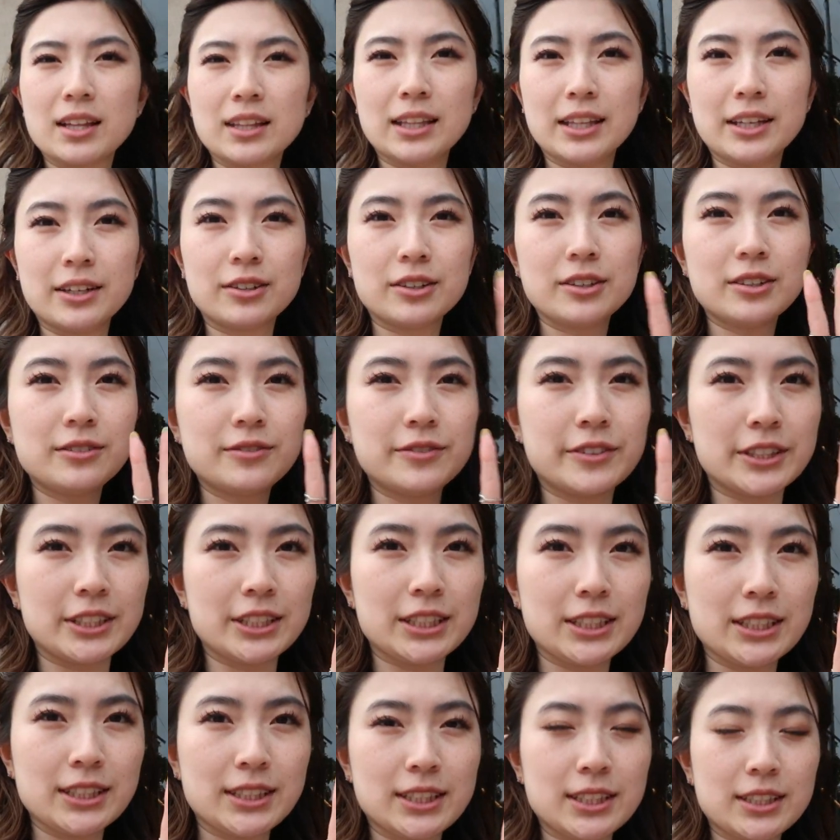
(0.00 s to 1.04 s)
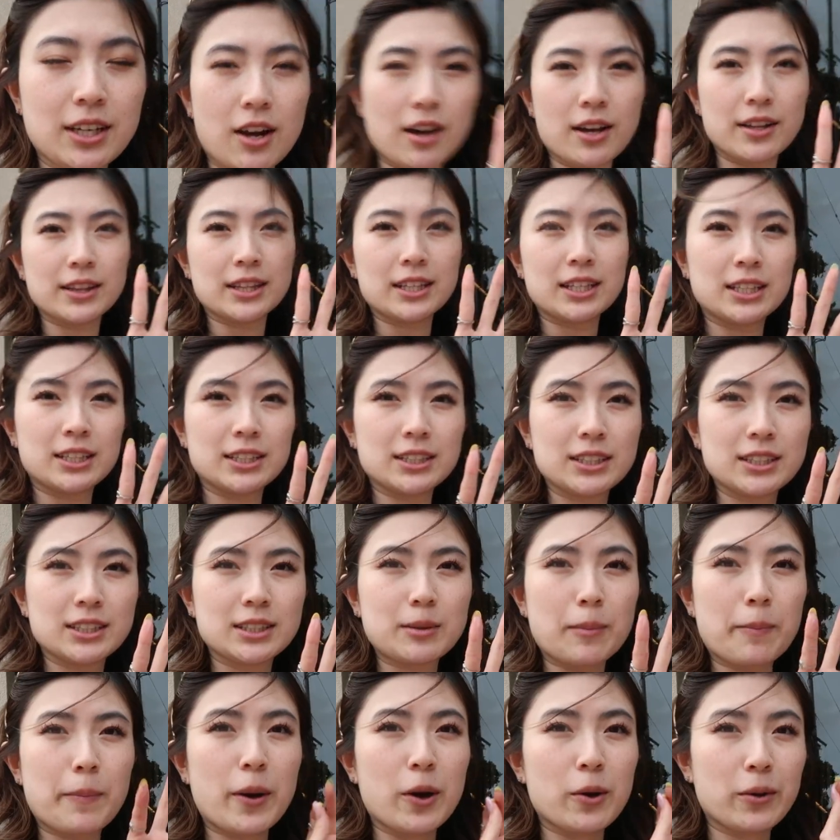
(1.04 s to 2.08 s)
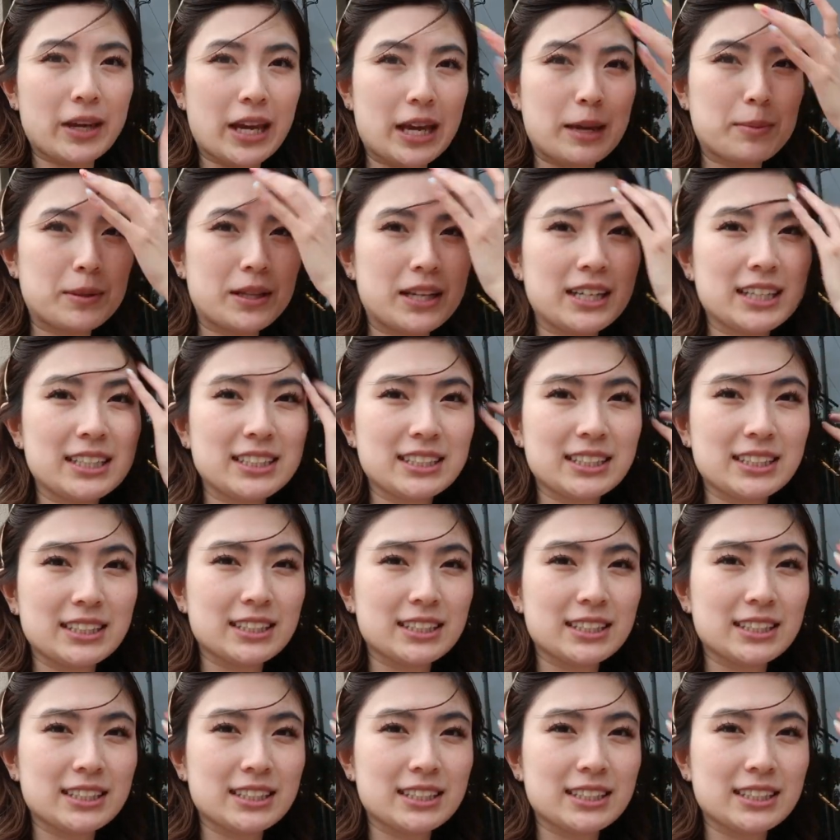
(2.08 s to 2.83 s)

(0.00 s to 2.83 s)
Literal verdict on this poke place.